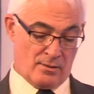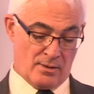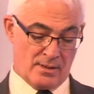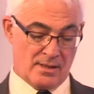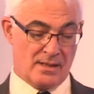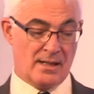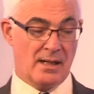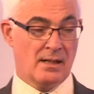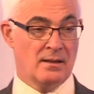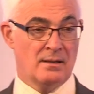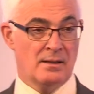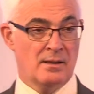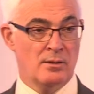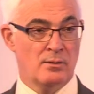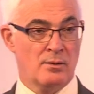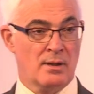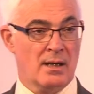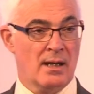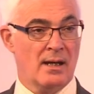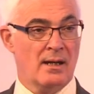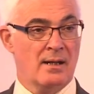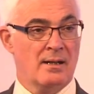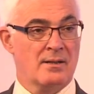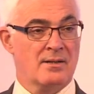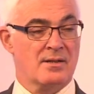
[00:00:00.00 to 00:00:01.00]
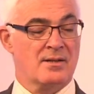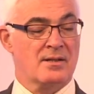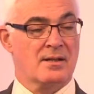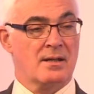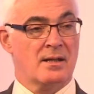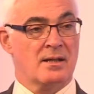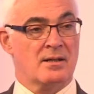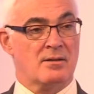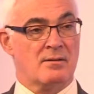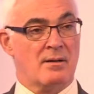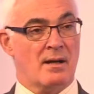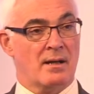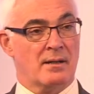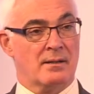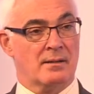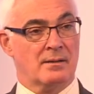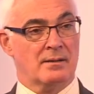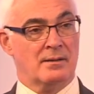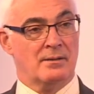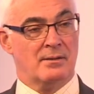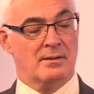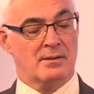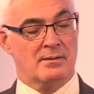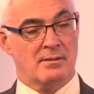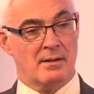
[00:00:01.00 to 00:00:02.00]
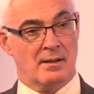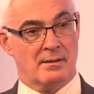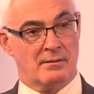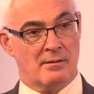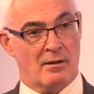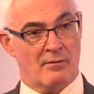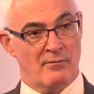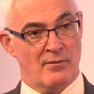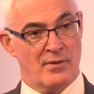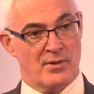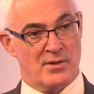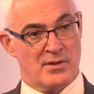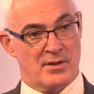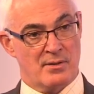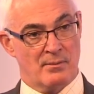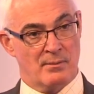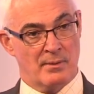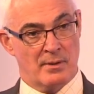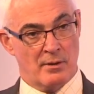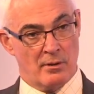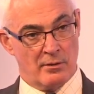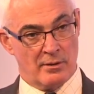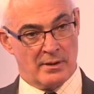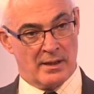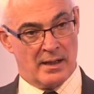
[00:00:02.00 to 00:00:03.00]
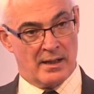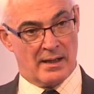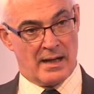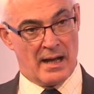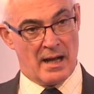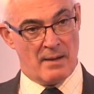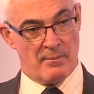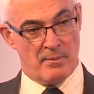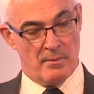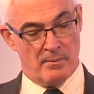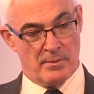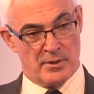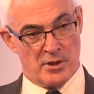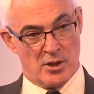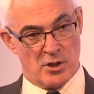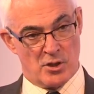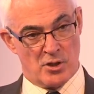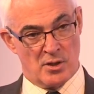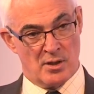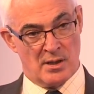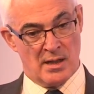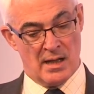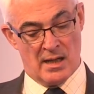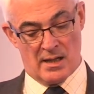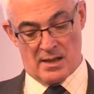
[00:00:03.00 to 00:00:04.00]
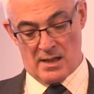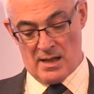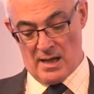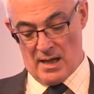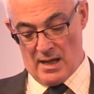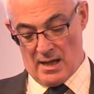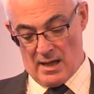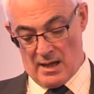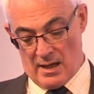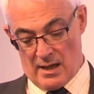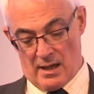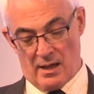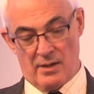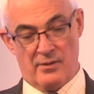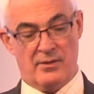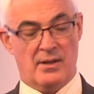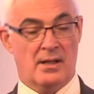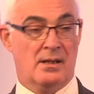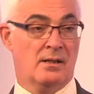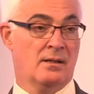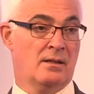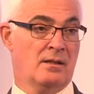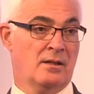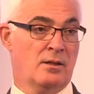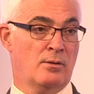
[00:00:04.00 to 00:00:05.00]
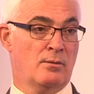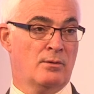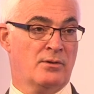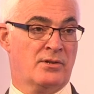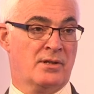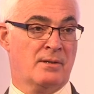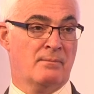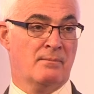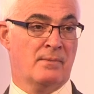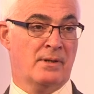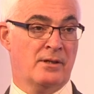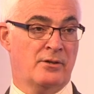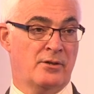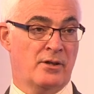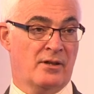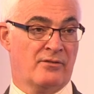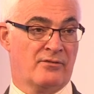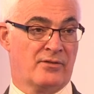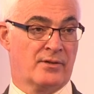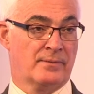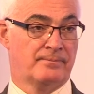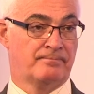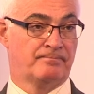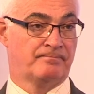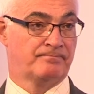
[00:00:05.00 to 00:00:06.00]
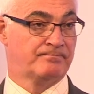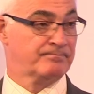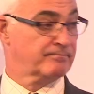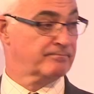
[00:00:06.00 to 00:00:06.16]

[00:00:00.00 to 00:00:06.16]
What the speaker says: today in the UK, it's rather obvious that we're not in that happy position yet, then you will simply drift.